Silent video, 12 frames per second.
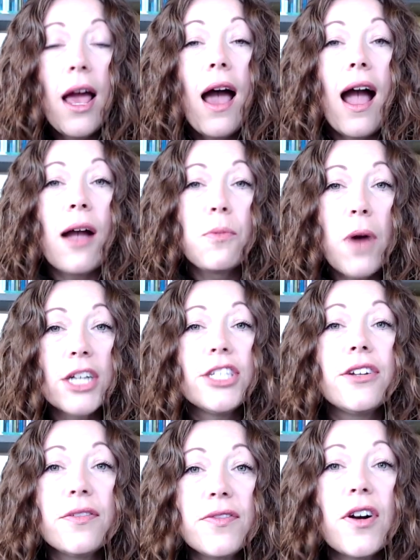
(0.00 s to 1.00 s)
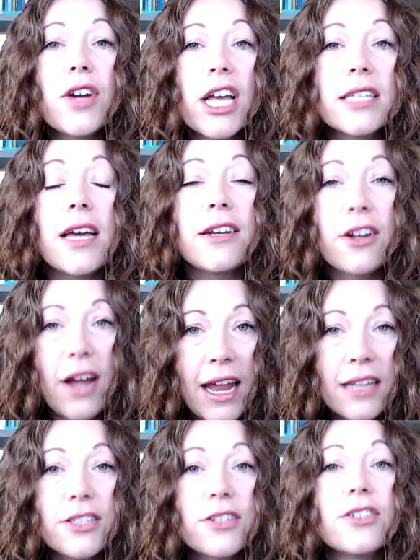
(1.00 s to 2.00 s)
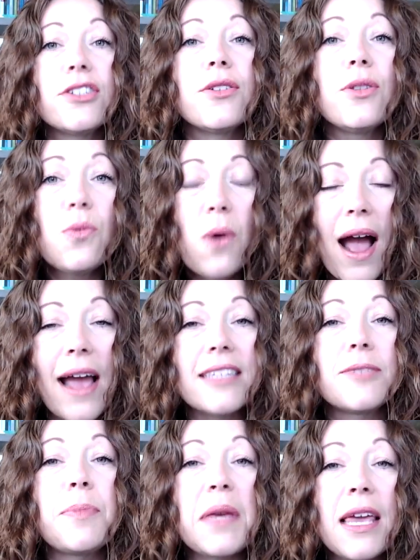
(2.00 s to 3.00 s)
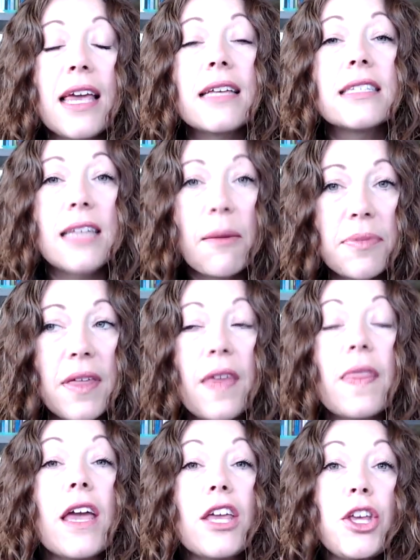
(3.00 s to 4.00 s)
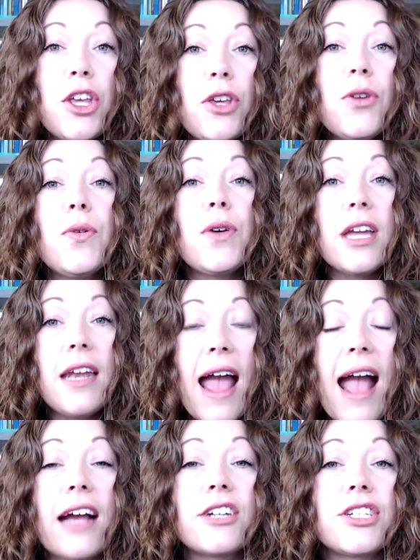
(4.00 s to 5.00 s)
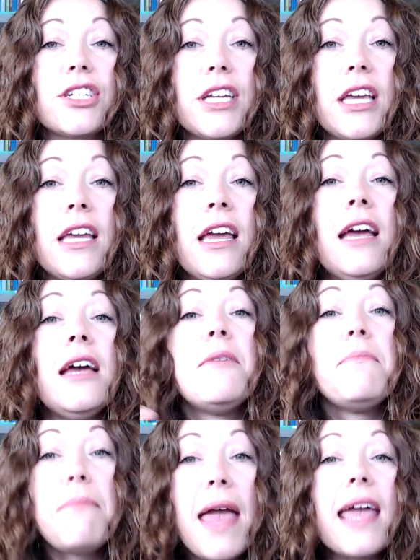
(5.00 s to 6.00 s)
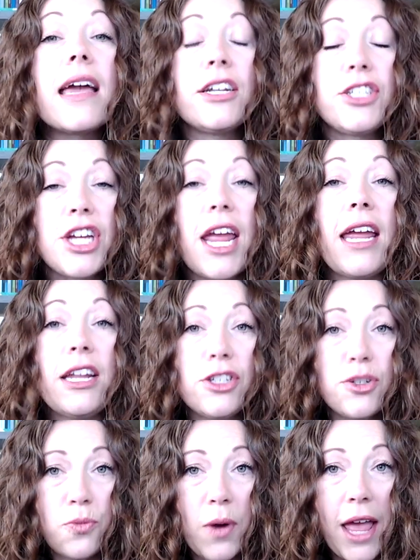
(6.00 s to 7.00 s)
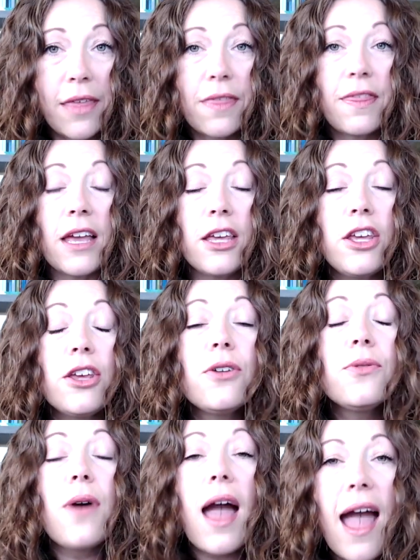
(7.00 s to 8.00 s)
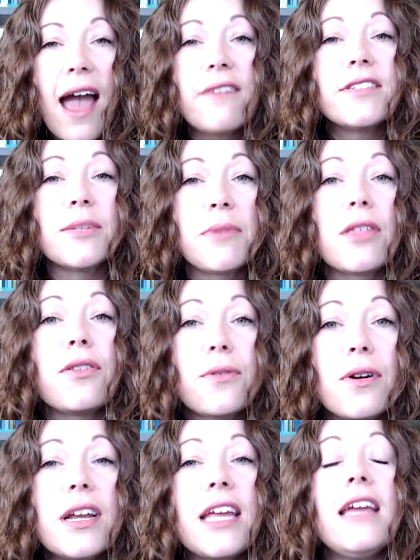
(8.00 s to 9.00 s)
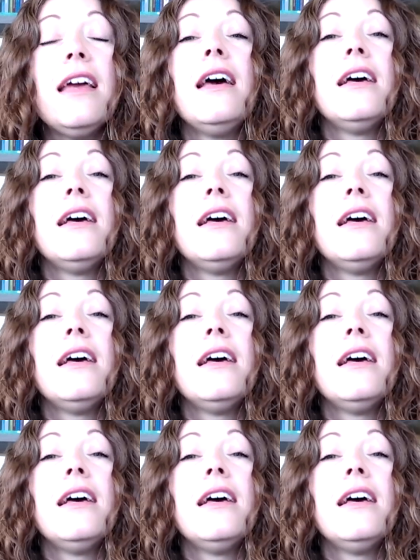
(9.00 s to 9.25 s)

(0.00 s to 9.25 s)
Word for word: I want you to focus on your answers to the whys being something that you can actually make a change with, that you have some authority,